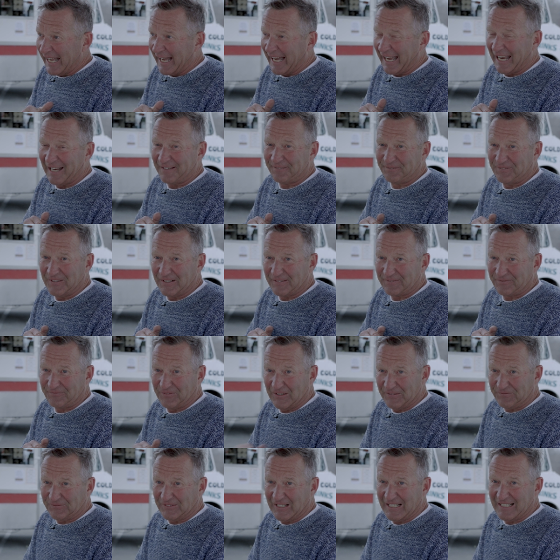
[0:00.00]
I had
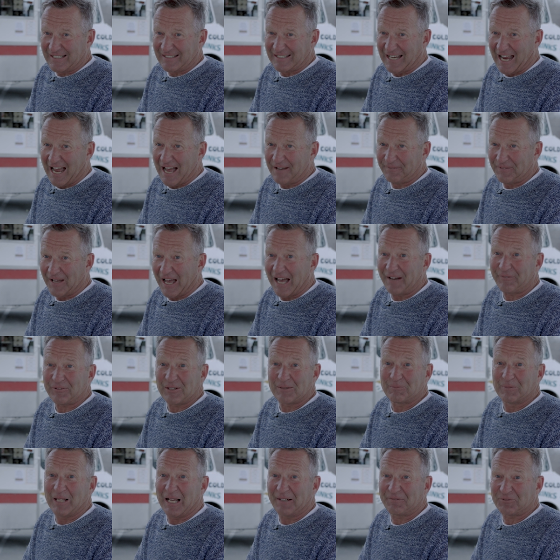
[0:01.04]
15 staff, half of
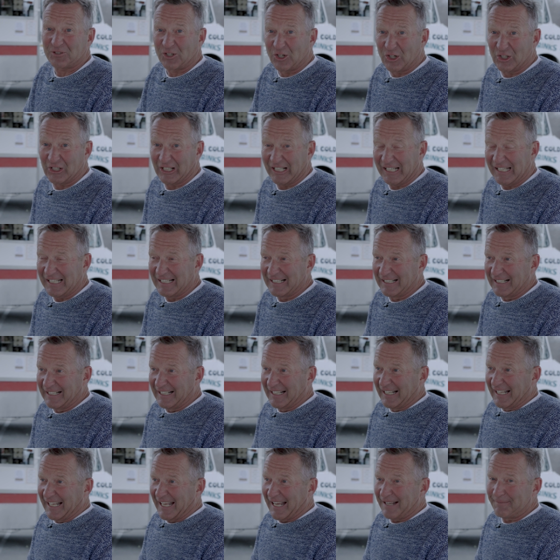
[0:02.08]
them left early,
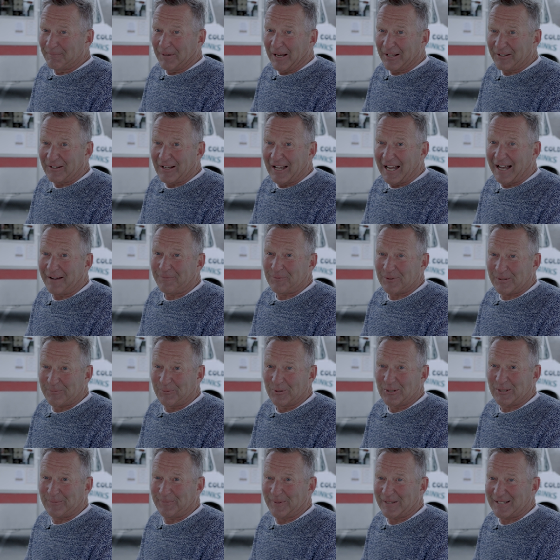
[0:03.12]
and my other half were
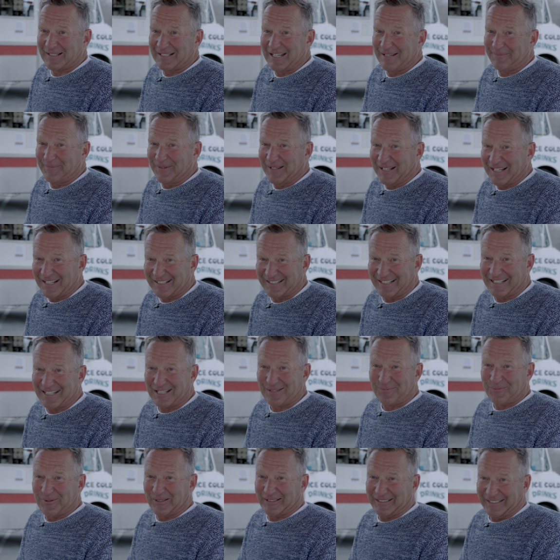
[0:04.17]
supposed to be sleeping because they
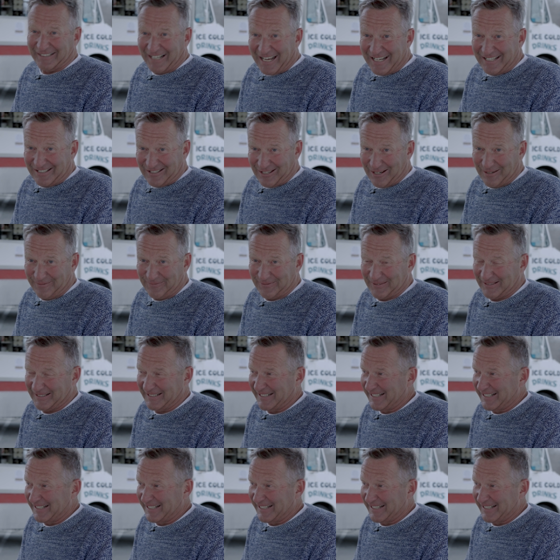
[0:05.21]
just worked the night shift.